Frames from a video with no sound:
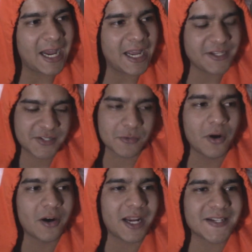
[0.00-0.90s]
I
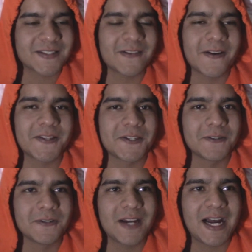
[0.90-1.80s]
swear I started
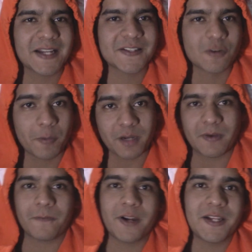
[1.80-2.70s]
to ask so many of
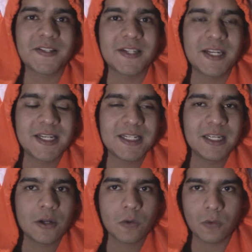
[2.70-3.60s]
my friends
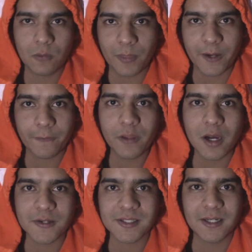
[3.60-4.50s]
their
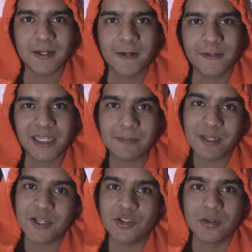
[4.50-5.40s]
thoughts on the name
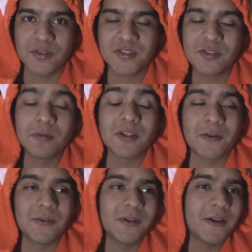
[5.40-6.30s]
that I choose,
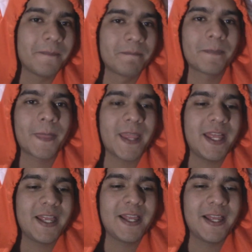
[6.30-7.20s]
Doona.
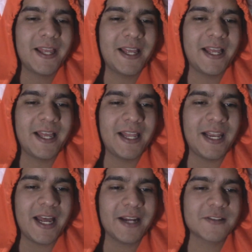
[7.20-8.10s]

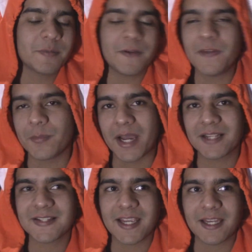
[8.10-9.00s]
And I got so many
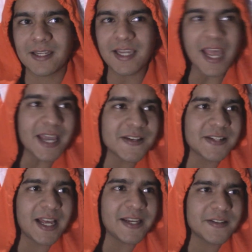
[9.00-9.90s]
feedback saying, yeah, it's
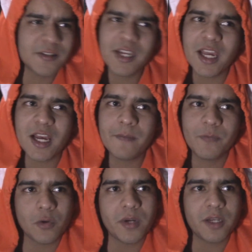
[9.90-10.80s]
nice, yeah,
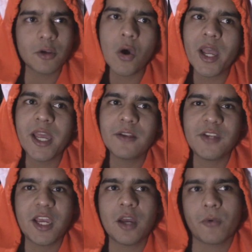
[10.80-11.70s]
do it, go ahead,
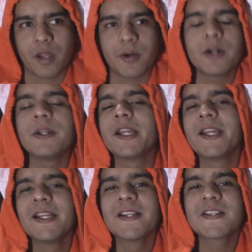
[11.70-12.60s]
yeah, whatever.
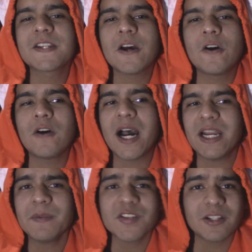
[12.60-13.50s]
So I
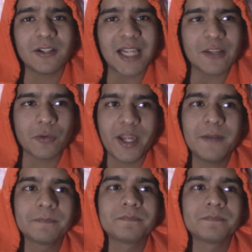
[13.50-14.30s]
named the channel that way.